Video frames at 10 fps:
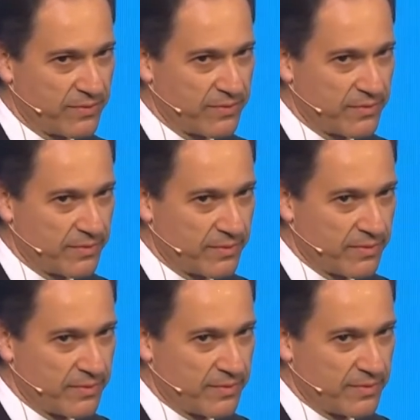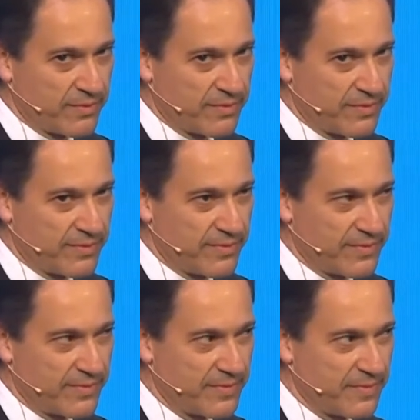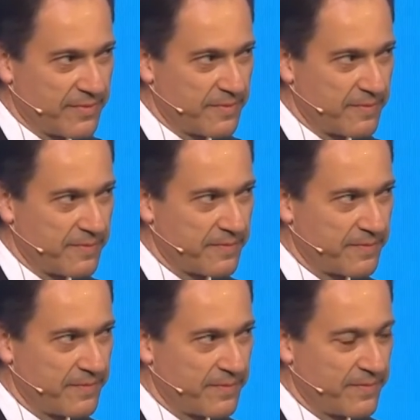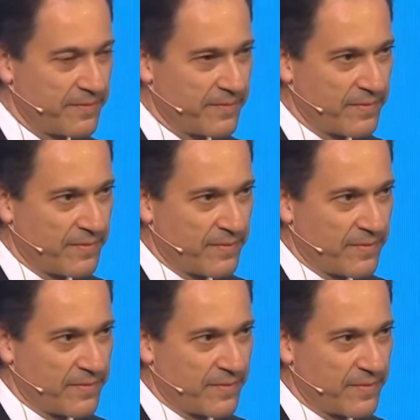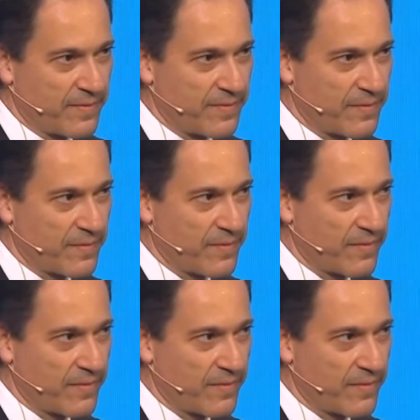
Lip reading: Nobody speaks.